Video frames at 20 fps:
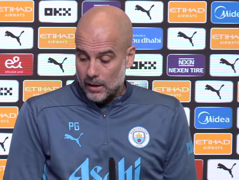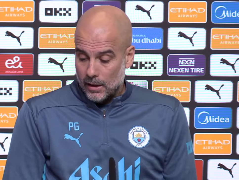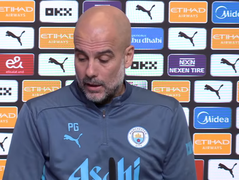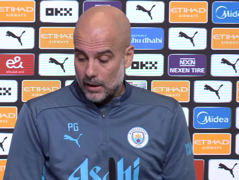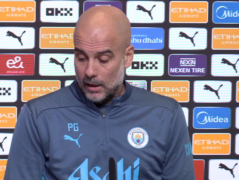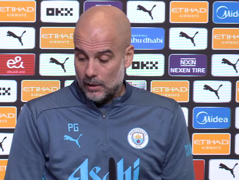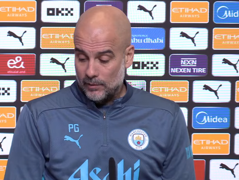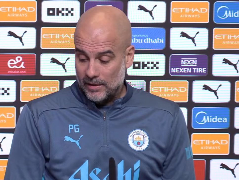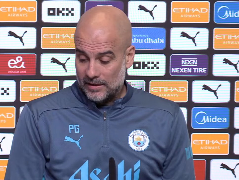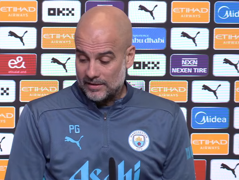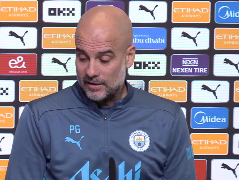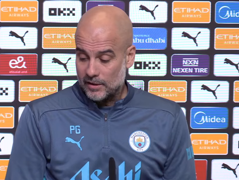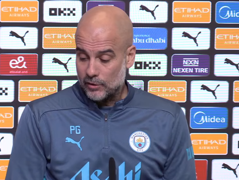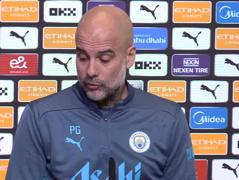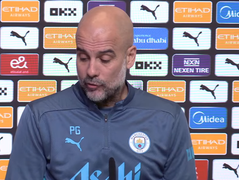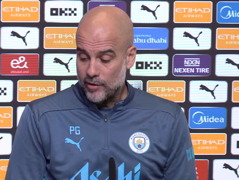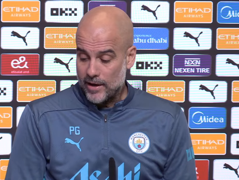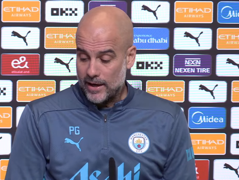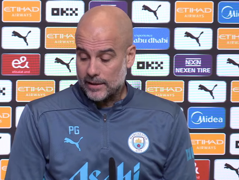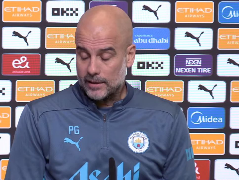how does he
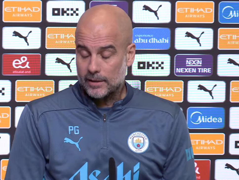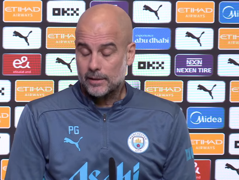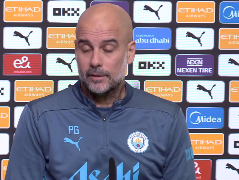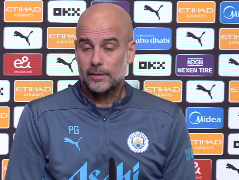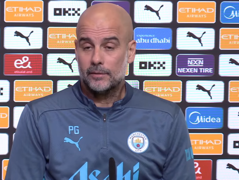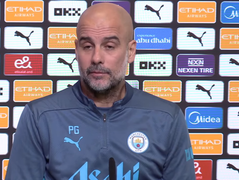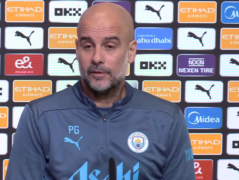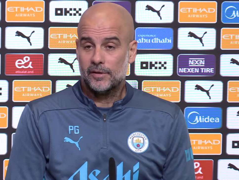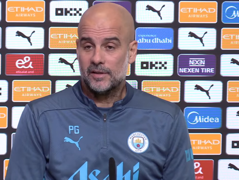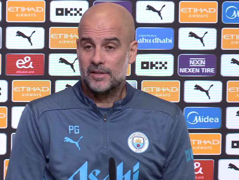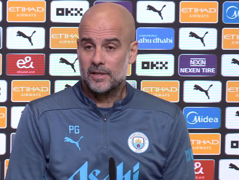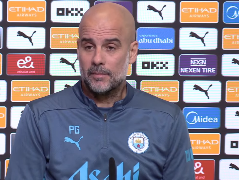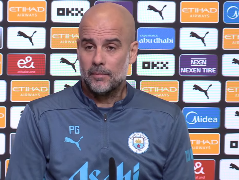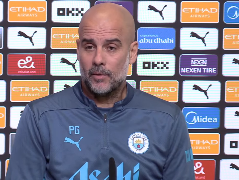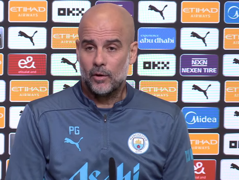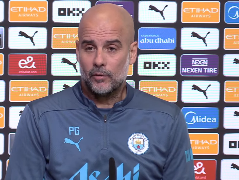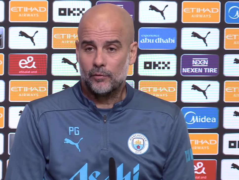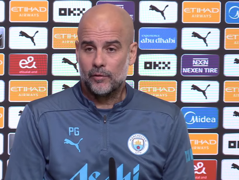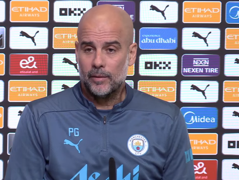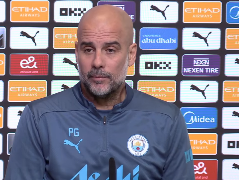react with this
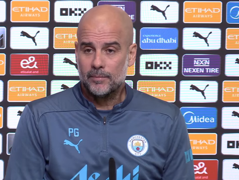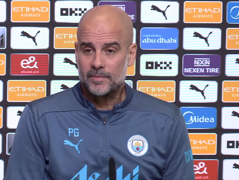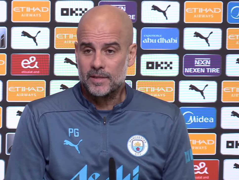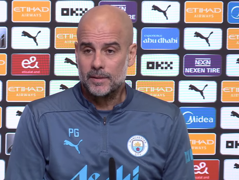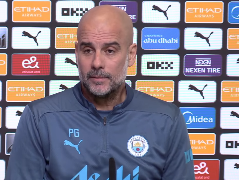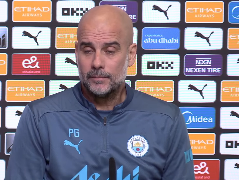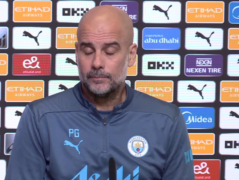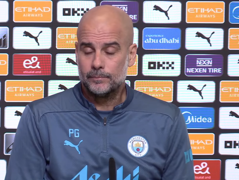amount of games.